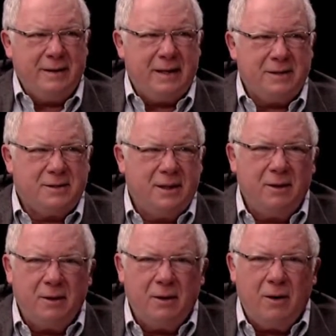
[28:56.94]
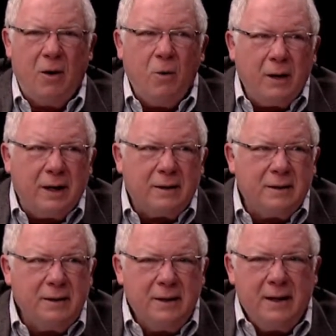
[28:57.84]
They still own it,
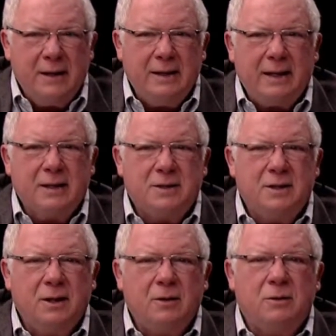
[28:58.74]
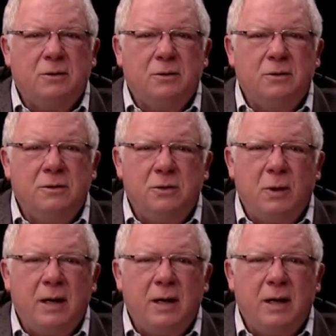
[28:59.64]
and they can still do